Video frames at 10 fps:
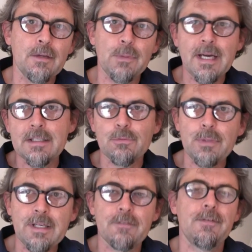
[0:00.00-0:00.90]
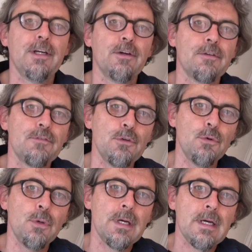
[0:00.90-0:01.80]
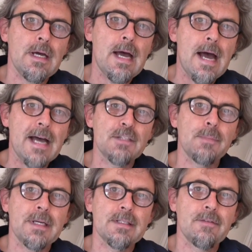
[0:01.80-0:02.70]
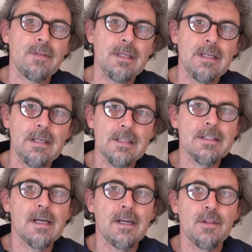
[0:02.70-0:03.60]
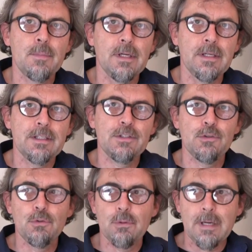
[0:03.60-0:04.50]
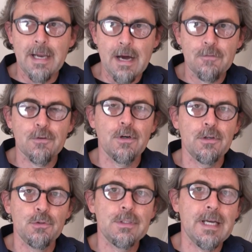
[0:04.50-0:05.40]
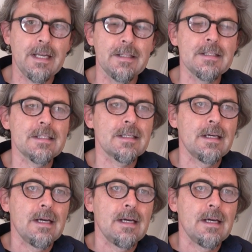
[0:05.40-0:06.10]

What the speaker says: And we had to reconfigure a few aspects of the inside of the building to allow for our new tenants.